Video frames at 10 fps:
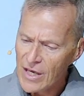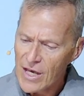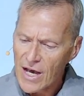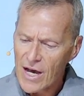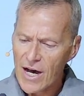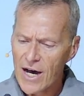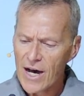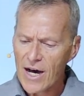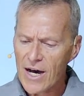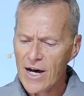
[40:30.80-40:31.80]

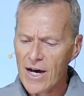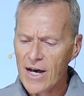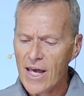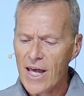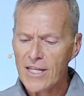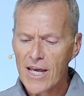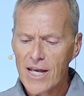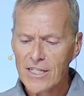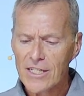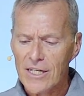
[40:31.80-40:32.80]
Uh, and
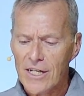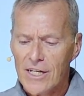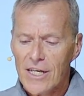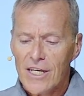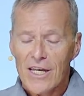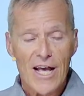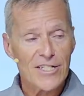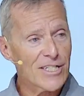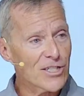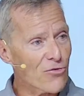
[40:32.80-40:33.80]
yet,
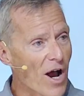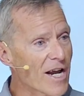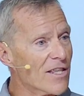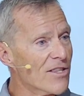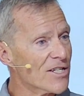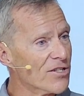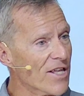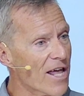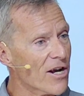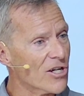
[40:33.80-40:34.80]
as he's writing this
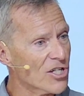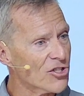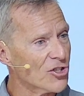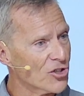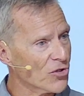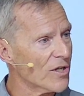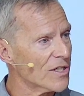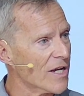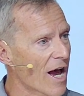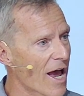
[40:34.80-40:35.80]
letter, just a
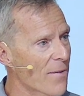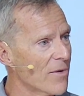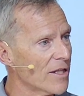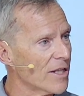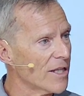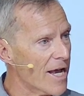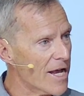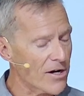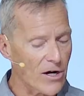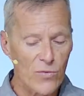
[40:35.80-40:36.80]
short time
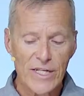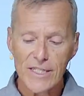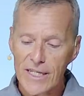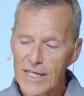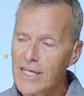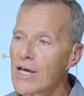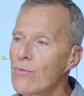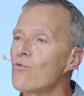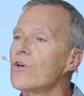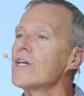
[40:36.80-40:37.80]
later, we see
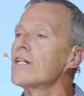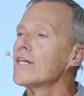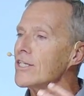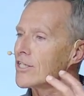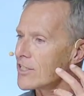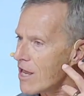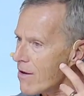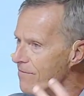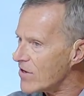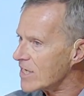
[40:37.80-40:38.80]
him really just
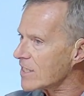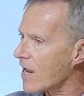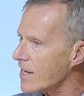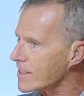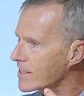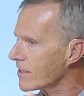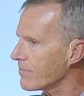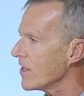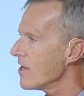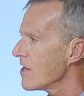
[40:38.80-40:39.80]

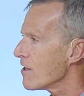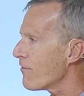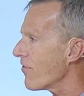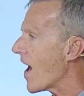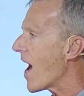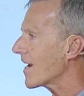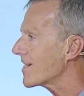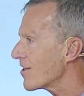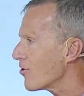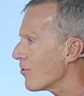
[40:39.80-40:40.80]
emphasizing the fact
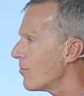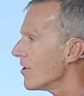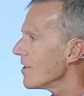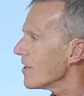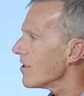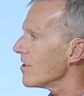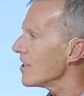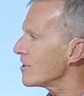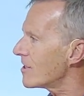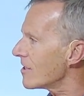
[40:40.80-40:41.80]
that the
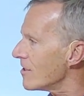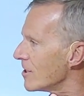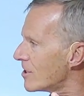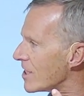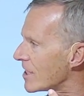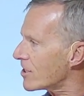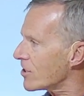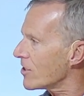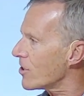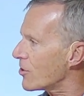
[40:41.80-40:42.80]
these, these
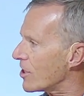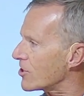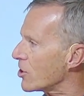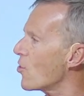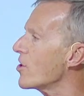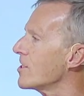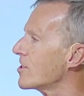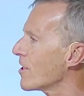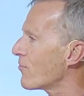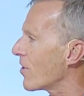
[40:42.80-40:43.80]
Thessalonians
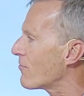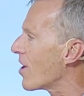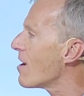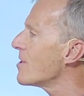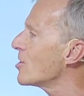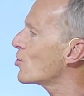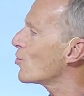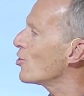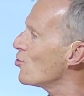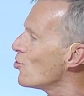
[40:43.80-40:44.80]
have, have come into
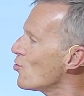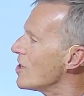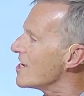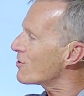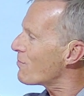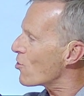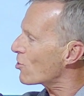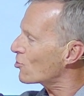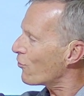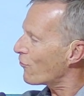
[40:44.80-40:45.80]
a new
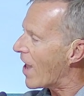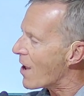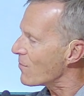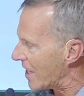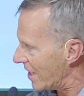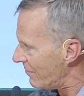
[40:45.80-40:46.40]
spiritual family.